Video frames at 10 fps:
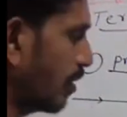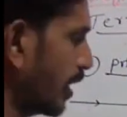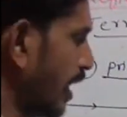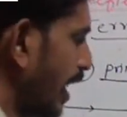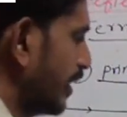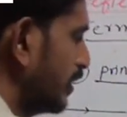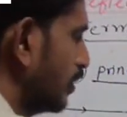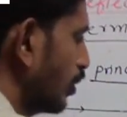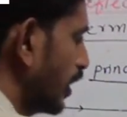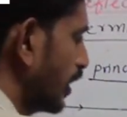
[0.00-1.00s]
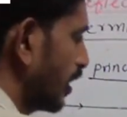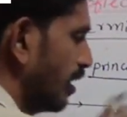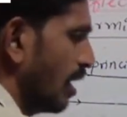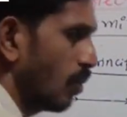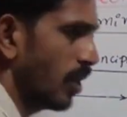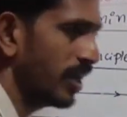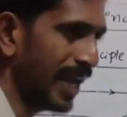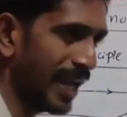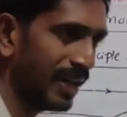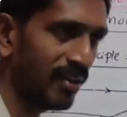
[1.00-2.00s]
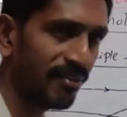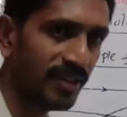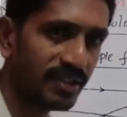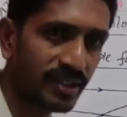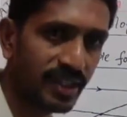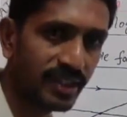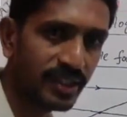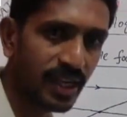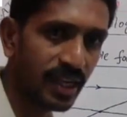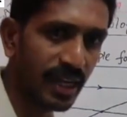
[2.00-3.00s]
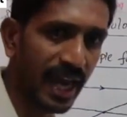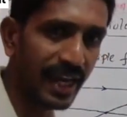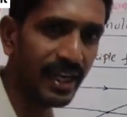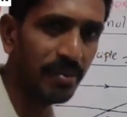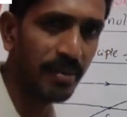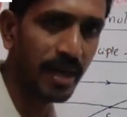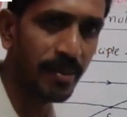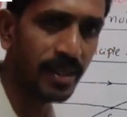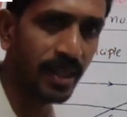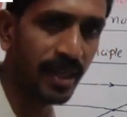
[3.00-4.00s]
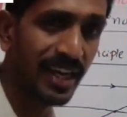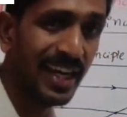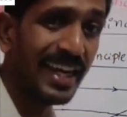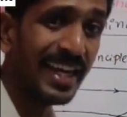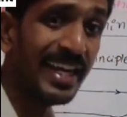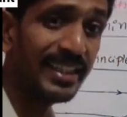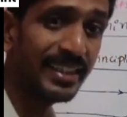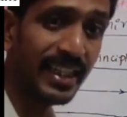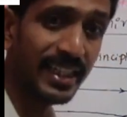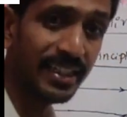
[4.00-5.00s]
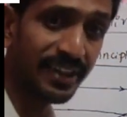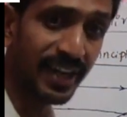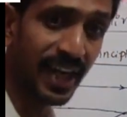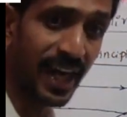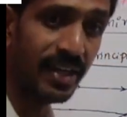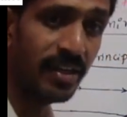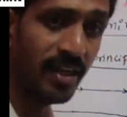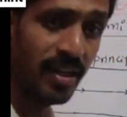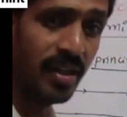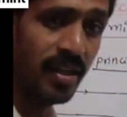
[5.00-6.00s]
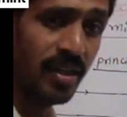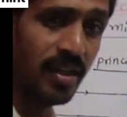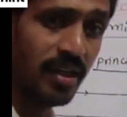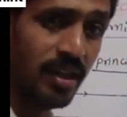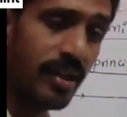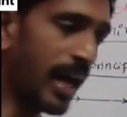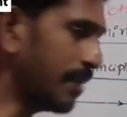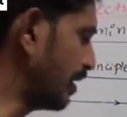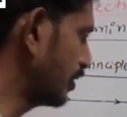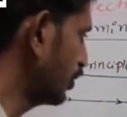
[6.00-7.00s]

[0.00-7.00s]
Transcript: Okay, and you know that here. What is angle of incidence here? Angle made by the incident ray and normal.